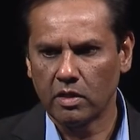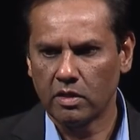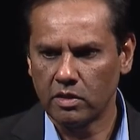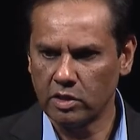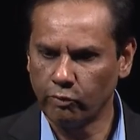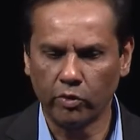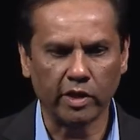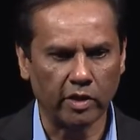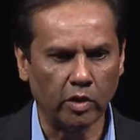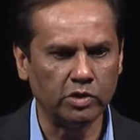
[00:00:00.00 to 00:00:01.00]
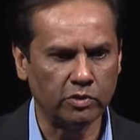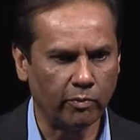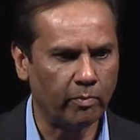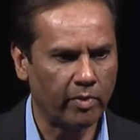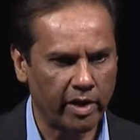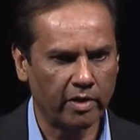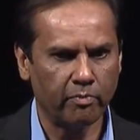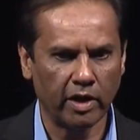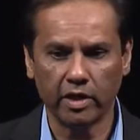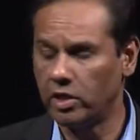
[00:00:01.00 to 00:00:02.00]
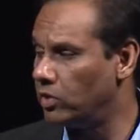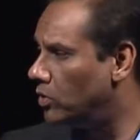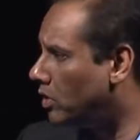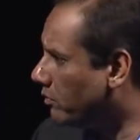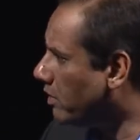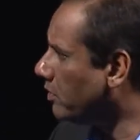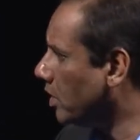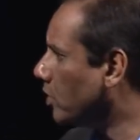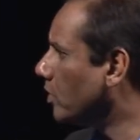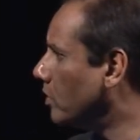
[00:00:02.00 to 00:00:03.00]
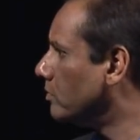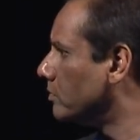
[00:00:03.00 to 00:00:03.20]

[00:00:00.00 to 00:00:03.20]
These 4 technologies will play a key role in where we need to go.